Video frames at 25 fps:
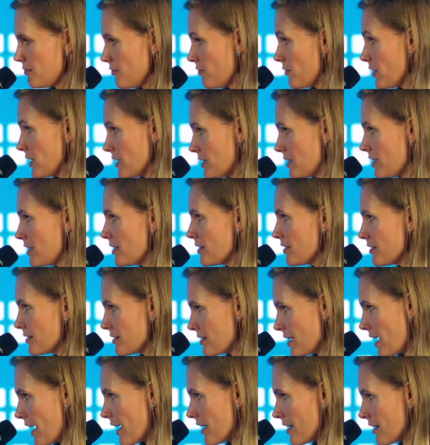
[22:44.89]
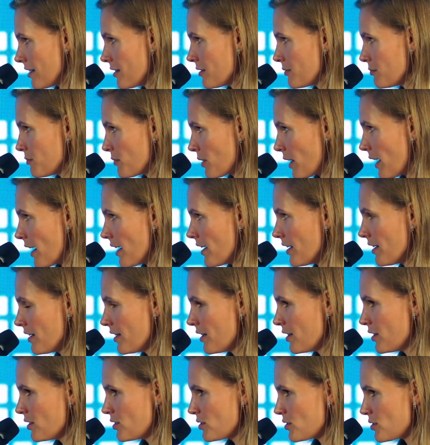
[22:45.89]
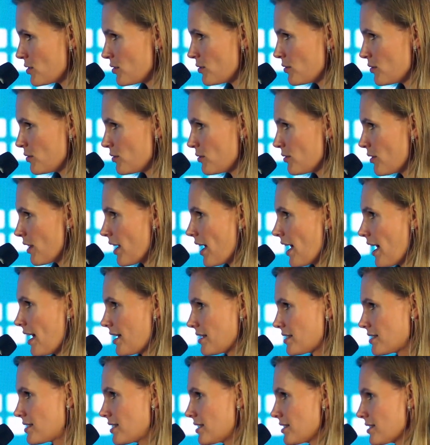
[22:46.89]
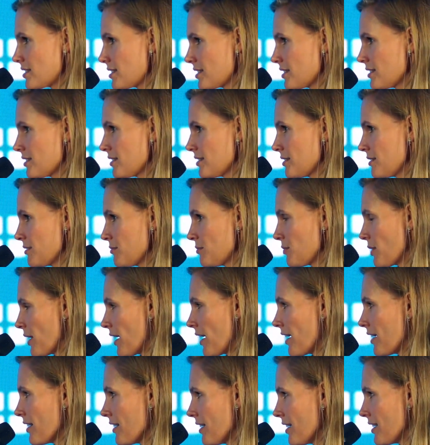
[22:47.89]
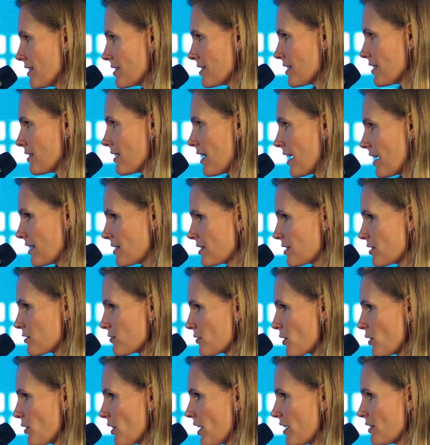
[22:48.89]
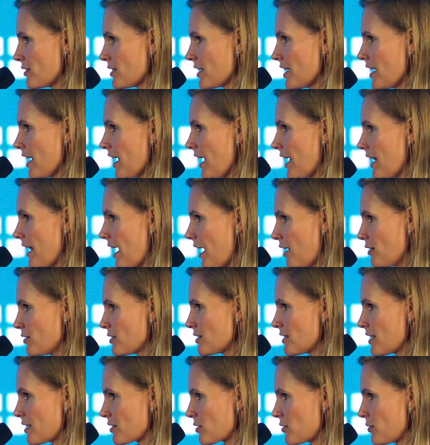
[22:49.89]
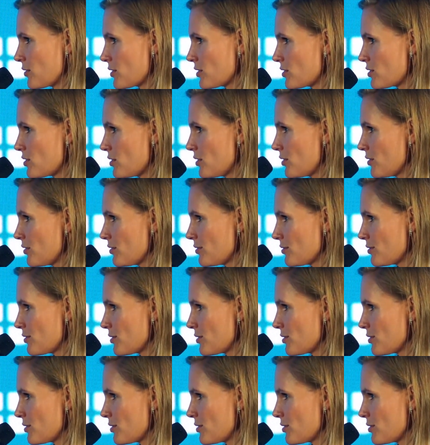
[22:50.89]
VC tech play to asset play, as an asset rollout, and how is that going to